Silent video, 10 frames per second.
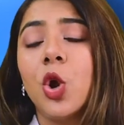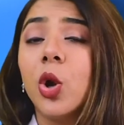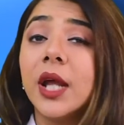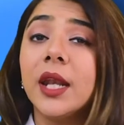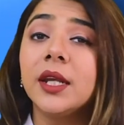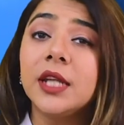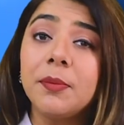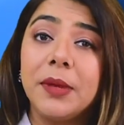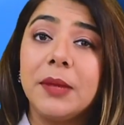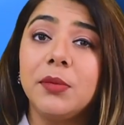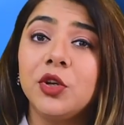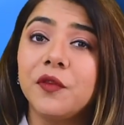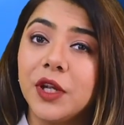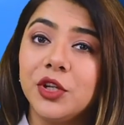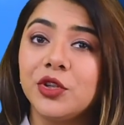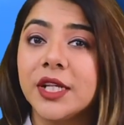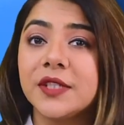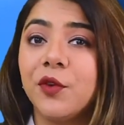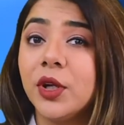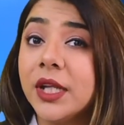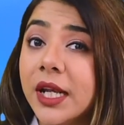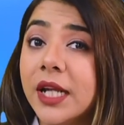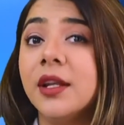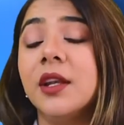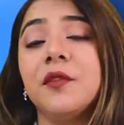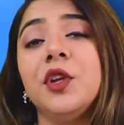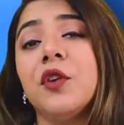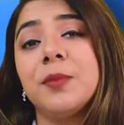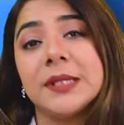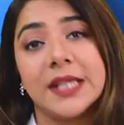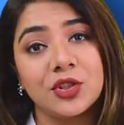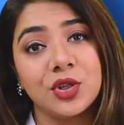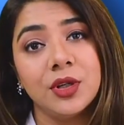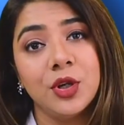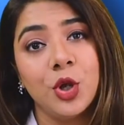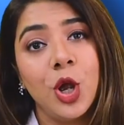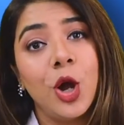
or directing payment of interest for delayed delivery of possession